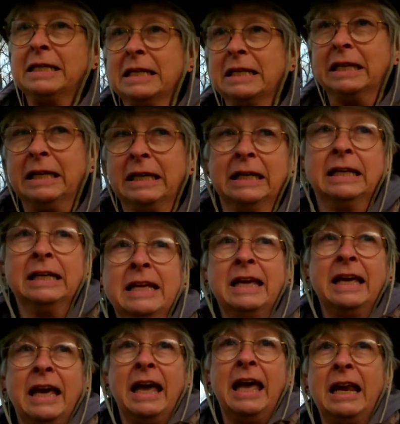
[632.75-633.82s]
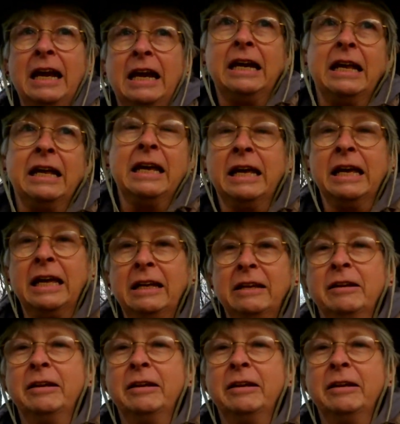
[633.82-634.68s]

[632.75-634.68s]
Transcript: to editing it,